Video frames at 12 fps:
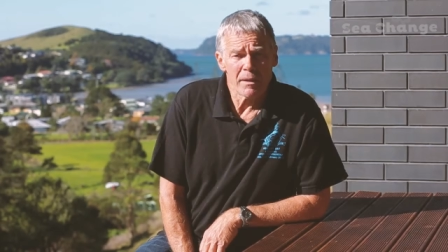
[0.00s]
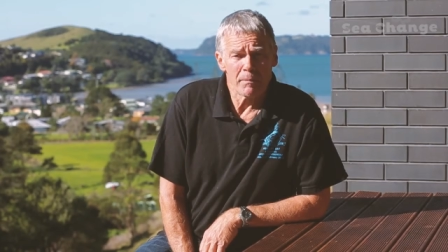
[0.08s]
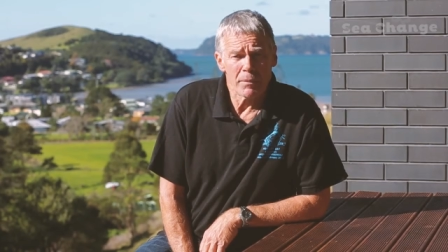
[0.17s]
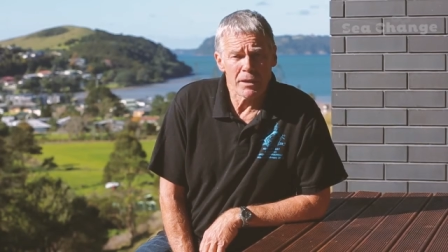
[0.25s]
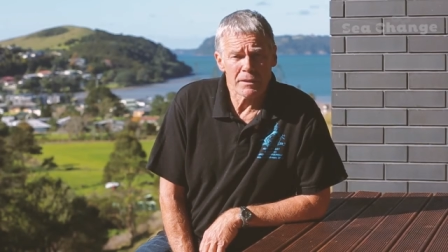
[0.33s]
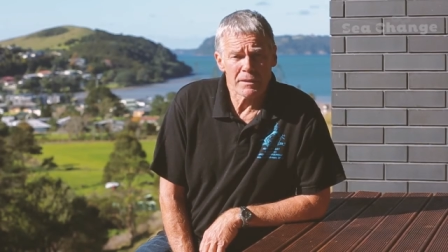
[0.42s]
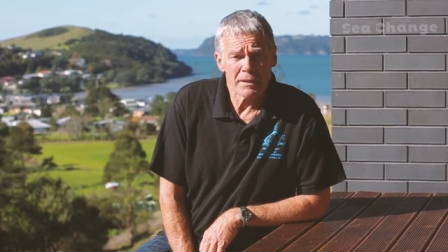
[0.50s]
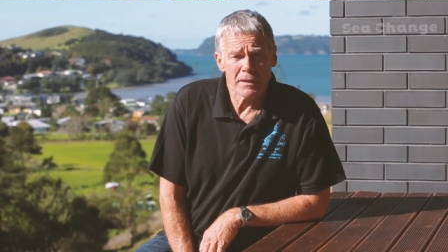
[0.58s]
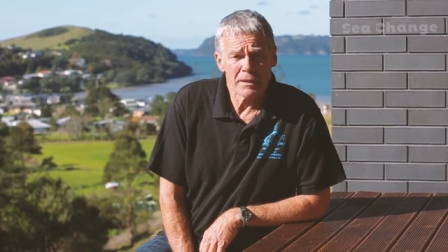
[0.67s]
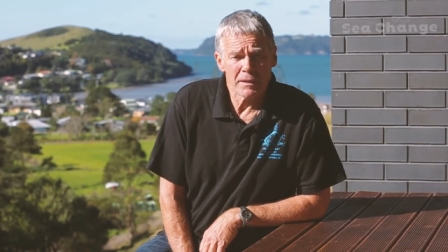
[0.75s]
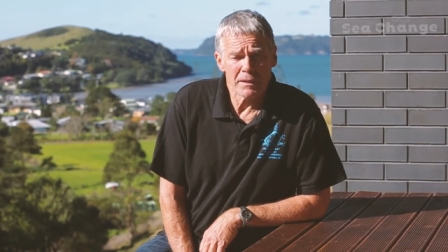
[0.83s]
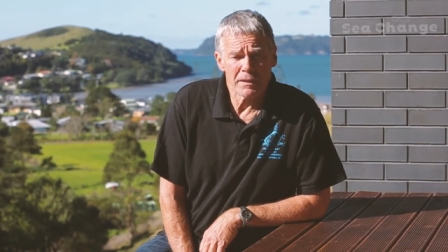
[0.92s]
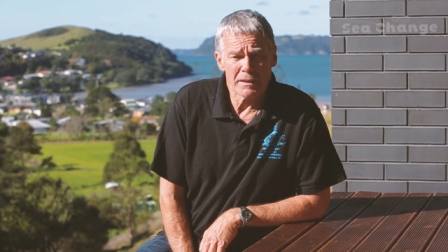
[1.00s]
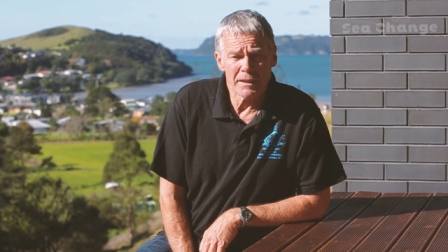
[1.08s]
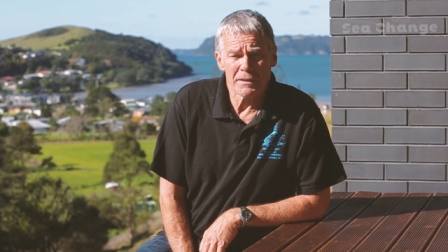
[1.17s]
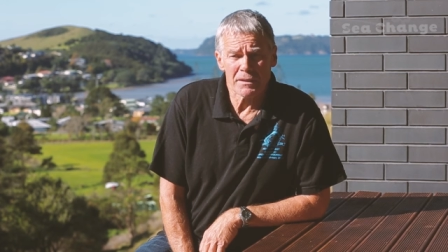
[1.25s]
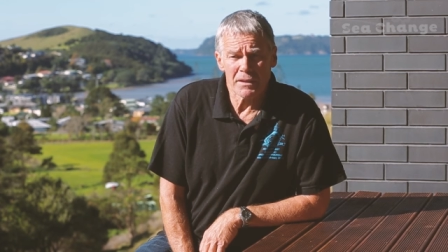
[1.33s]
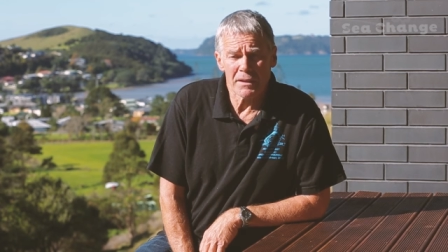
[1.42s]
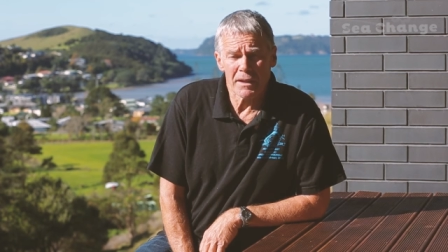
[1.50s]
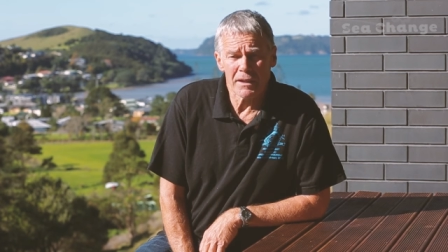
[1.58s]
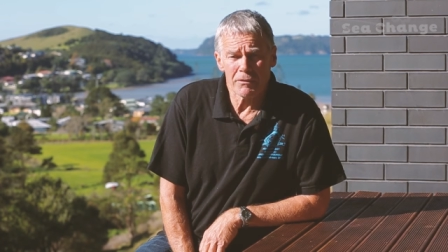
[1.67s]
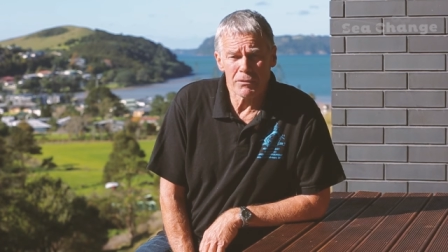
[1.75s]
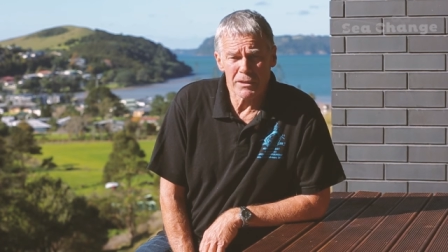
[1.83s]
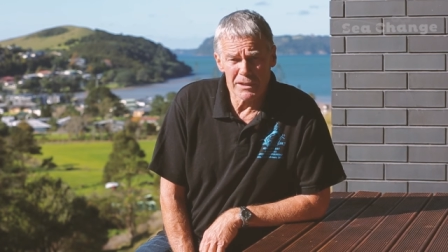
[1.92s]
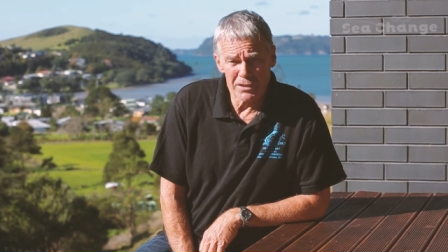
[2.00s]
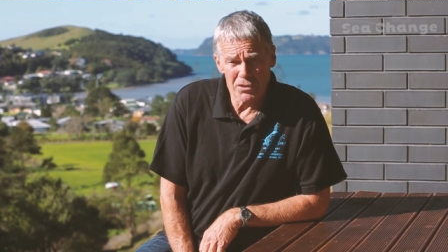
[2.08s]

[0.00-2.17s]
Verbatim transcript: but uh, at the end of the day we need